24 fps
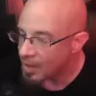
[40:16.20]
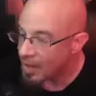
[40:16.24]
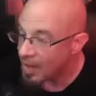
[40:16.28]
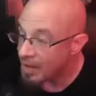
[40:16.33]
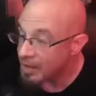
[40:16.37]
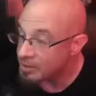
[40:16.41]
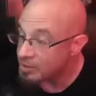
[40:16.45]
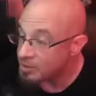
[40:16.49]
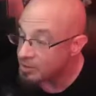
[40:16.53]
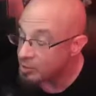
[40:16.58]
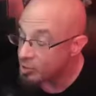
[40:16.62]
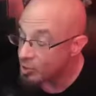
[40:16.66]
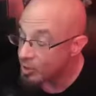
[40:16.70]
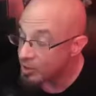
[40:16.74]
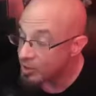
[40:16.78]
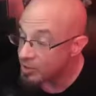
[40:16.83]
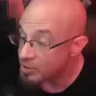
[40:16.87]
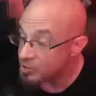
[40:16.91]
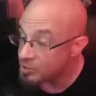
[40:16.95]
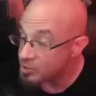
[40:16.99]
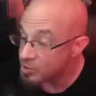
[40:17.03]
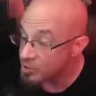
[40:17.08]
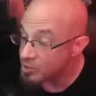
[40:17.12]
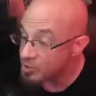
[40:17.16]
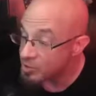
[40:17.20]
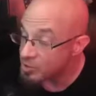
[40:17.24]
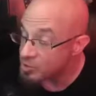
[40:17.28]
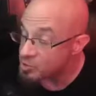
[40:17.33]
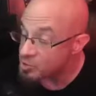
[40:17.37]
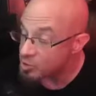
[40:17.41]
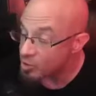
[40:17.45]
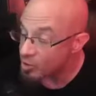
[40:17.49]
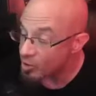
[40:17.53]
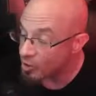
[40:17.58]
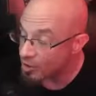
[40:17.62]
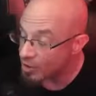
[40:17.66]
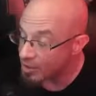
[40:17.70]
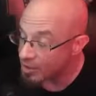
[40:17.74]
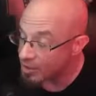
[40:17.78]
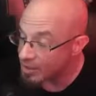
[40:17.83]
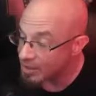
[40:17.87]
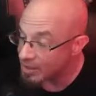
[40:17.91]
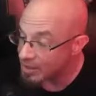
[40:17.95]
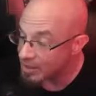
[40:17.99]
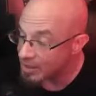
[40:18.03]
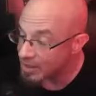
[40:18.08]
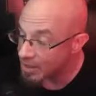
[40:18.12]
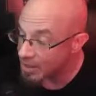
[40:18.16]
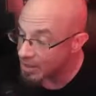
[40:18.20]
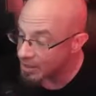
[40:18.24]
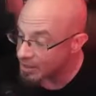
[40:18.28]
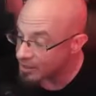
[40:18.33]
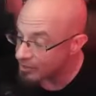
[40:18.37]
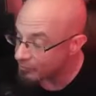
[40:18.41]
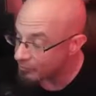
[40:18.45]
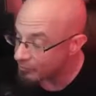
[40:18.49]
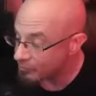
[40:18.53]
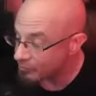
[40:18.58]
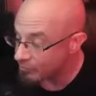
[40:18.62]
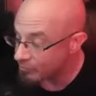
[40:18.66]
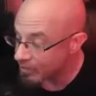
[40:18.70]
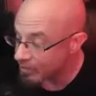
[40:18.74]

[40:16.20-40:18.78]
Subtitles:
I did not listen to this on any kind of